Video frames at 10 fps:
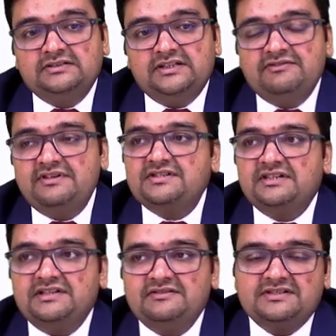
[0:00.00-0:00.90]
The
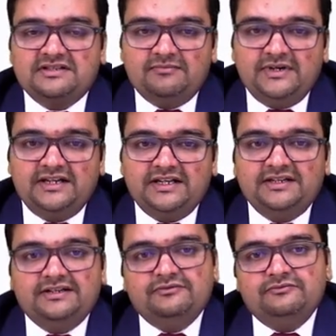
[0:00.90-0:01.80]
investor grievance
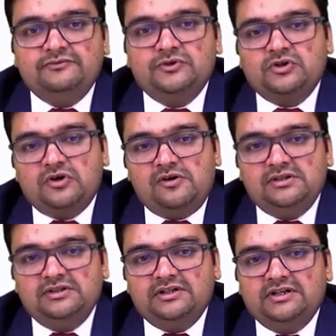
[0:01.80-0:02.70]
committee would
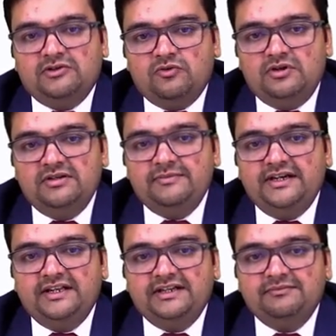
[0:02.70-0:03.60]
hold a
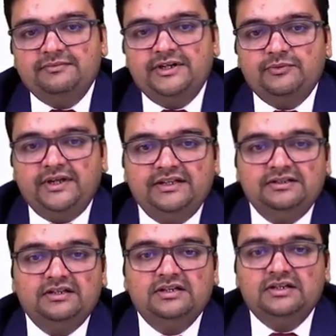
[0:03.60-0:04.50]
meeting
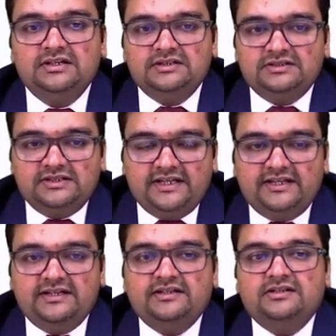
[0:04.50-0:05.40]
between
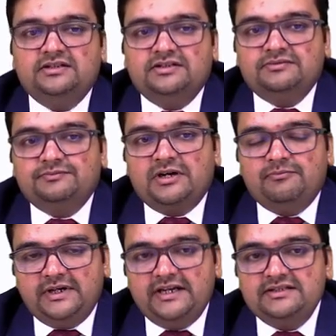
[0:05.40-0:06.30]
the
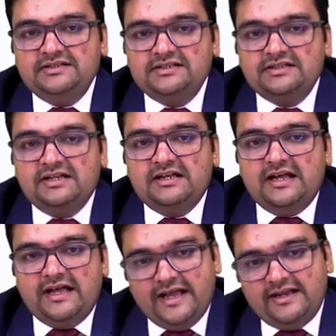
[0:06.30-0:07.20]
complainant
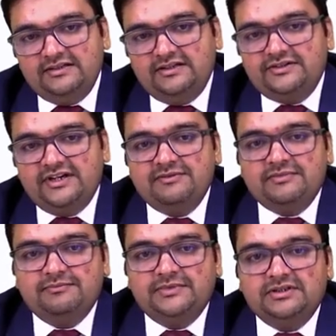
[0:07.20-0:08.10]
and the trading
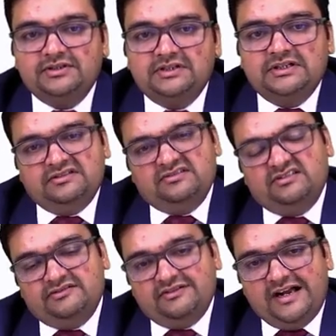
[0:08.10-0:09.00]
member.
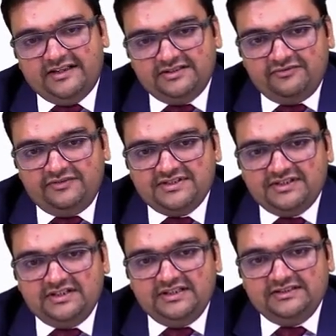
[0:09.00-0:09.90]
Either
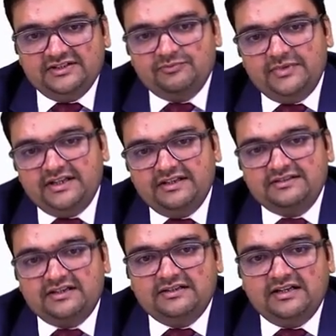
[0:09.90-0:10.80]
physically this meeting
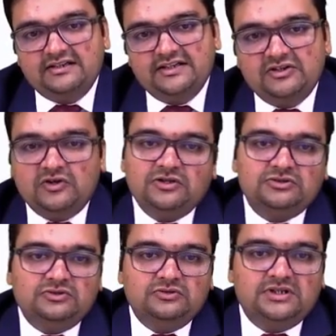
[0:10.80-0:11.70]
is conducted
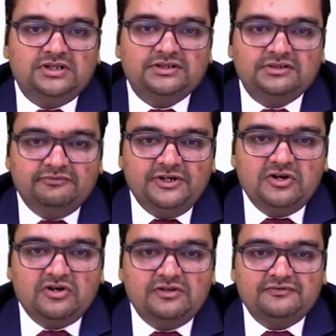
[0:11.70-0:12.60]
or through a
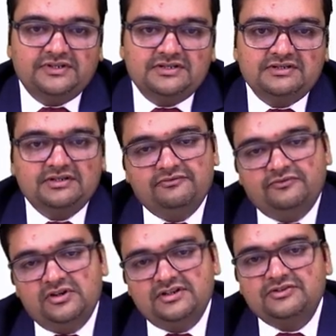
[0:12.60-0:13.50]
video conference
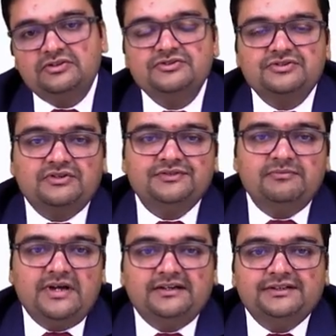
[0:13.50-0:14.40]
for resolution of the
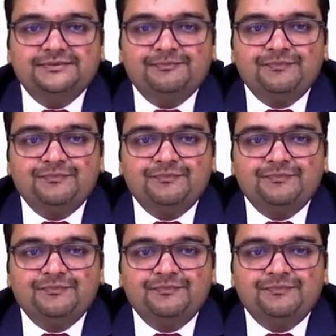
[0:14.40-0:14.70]
matter.